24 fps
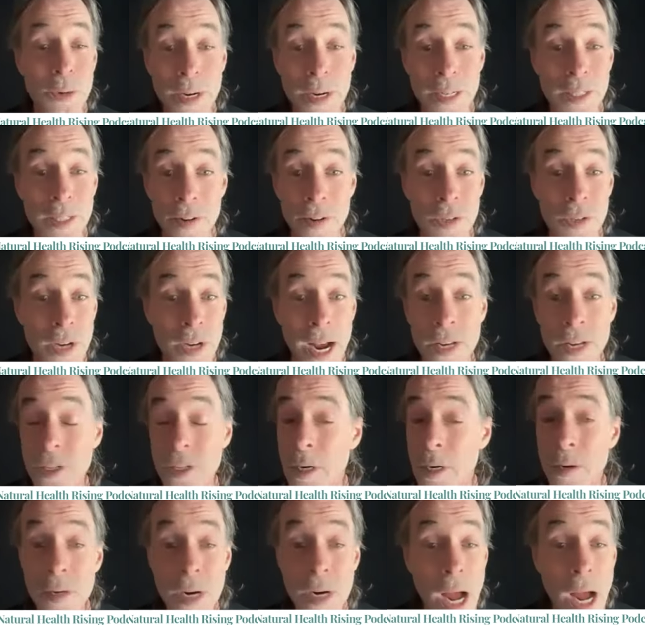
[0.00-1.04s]
other's eyes and
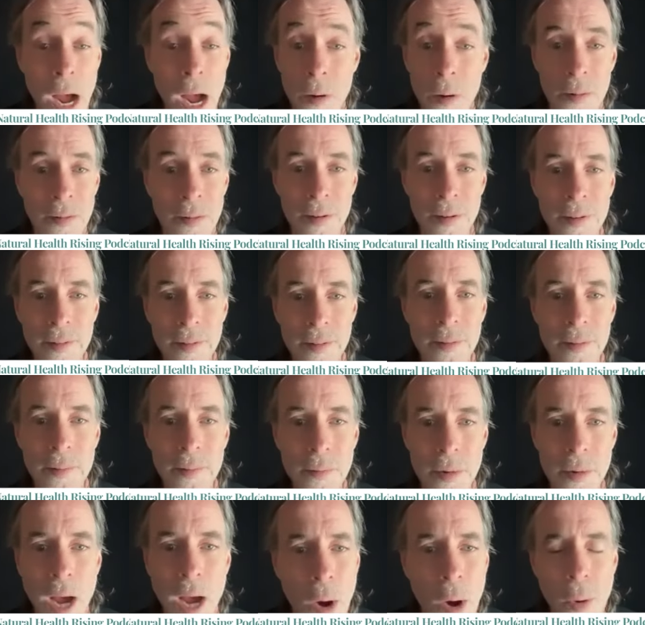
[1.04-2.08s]
go, no,
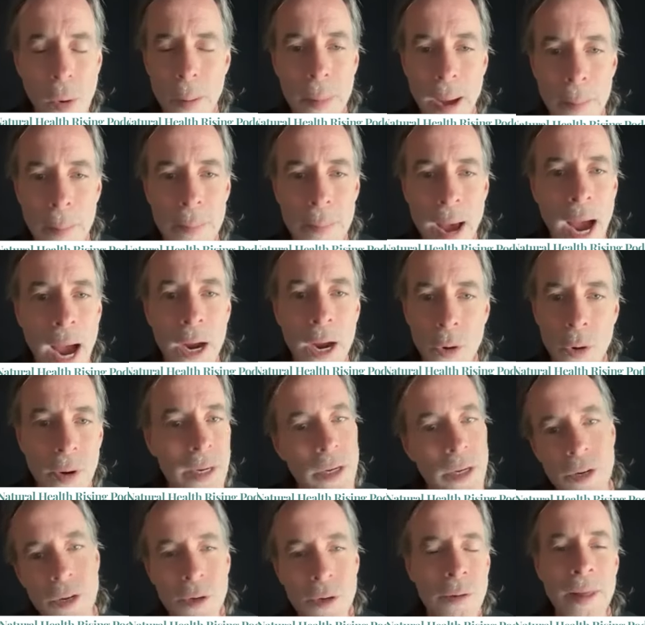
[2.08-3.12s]
no, I'm not going
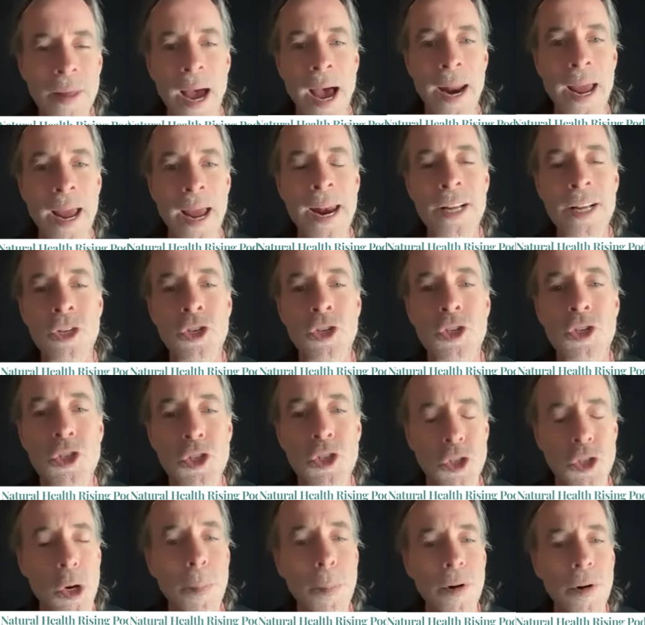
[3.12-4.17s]
to do that. And it's
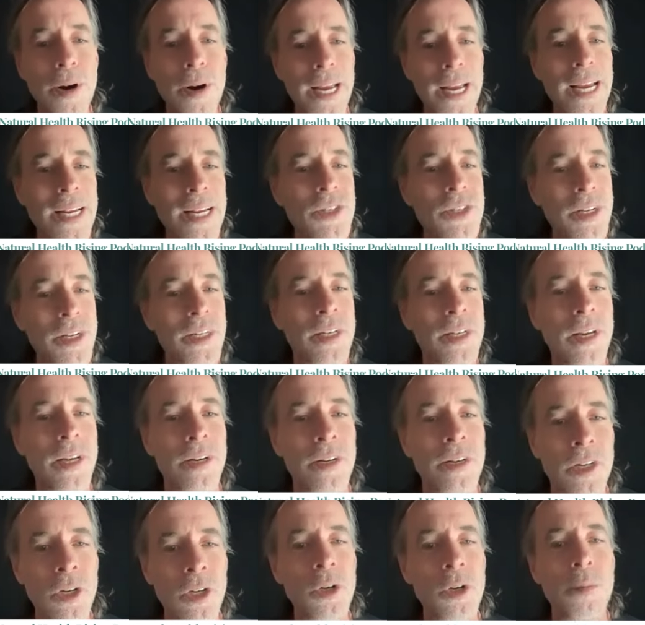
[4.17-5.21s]
super easy to
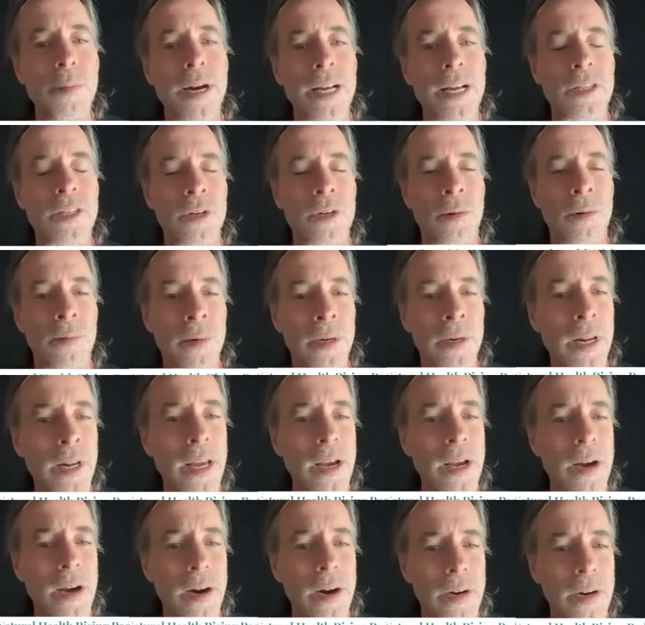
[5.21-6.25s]
do, but it's a really
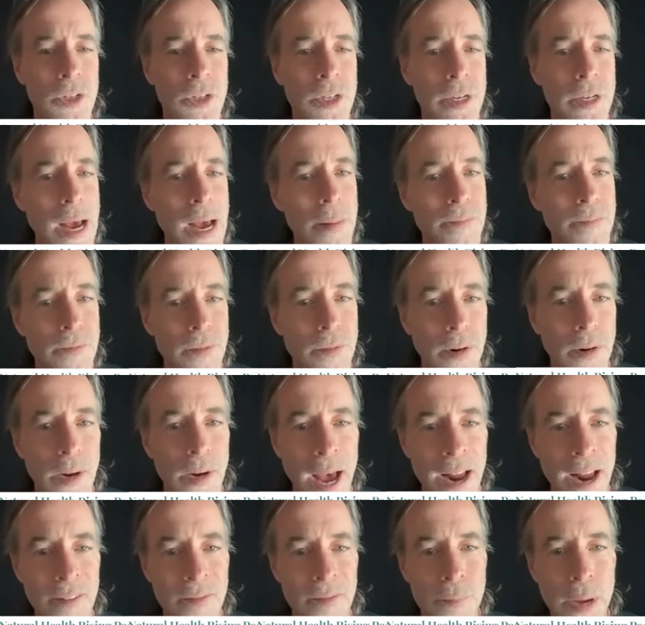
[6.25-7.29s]
hard step for a
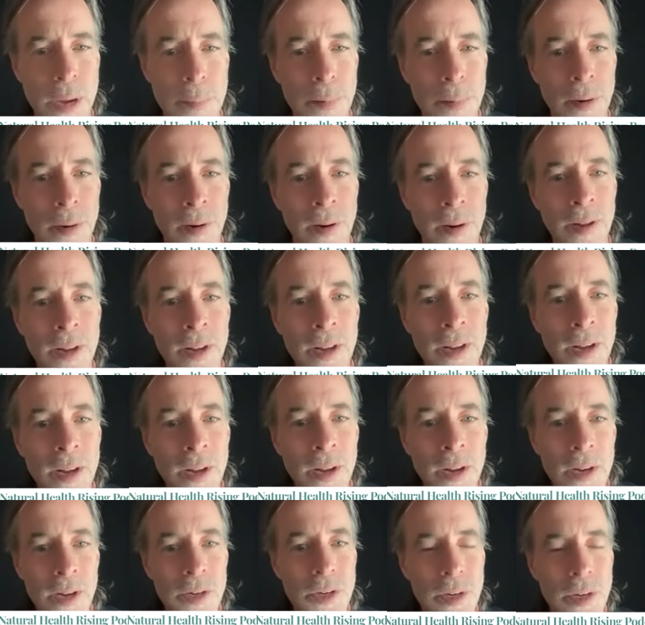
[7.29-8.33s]
lot of people
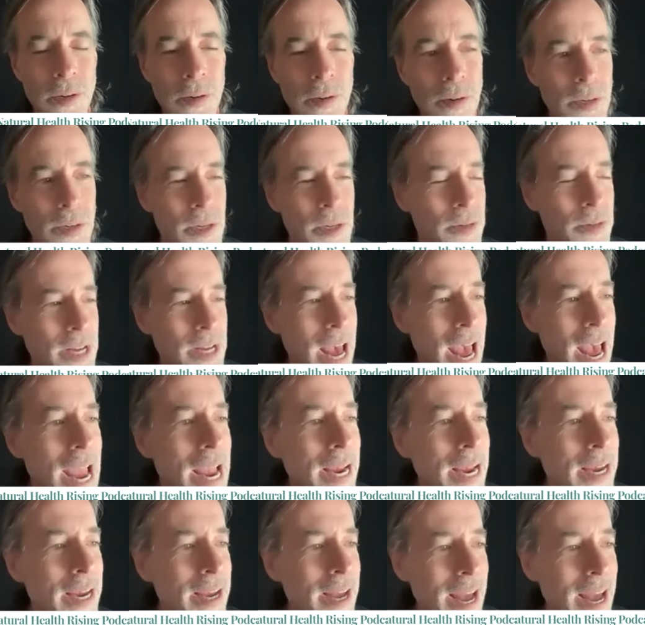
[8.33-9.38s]
to
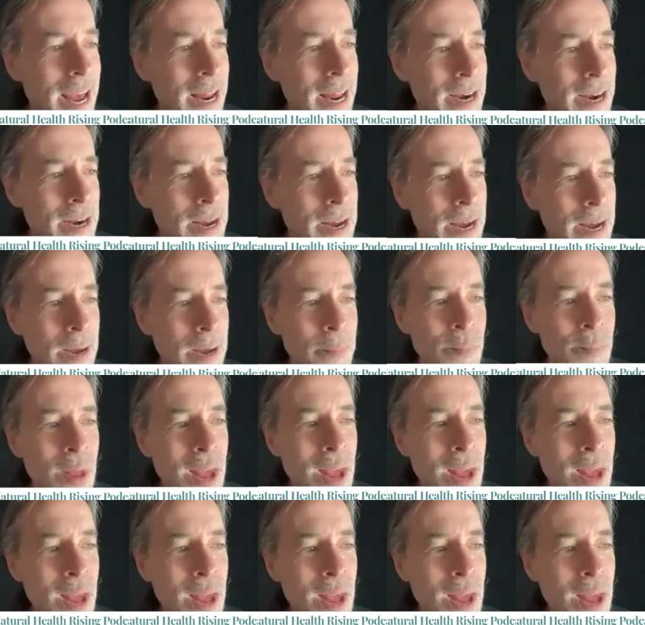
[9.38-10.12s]
take. And I'll